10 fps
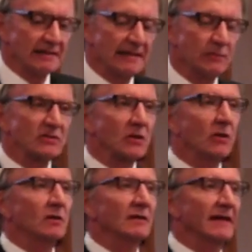His name was
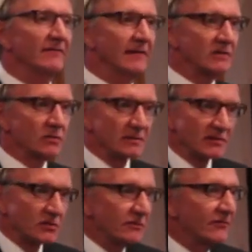Carl F.H., which
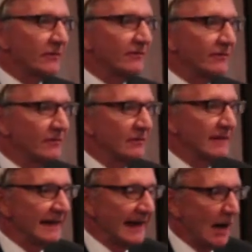stood for
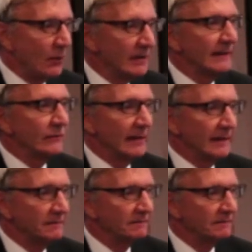Ferdinand Howard Henry.